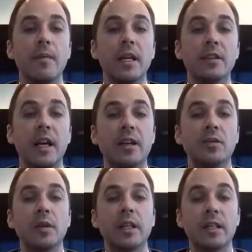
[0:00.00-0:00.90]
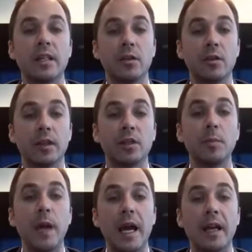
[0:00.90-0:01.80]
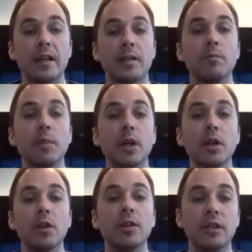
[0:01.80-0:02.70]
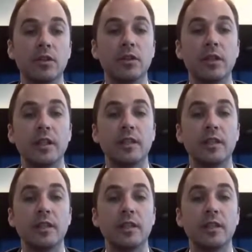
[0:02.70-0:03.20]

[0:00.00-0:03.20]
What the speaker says: is as we continue to expand and build these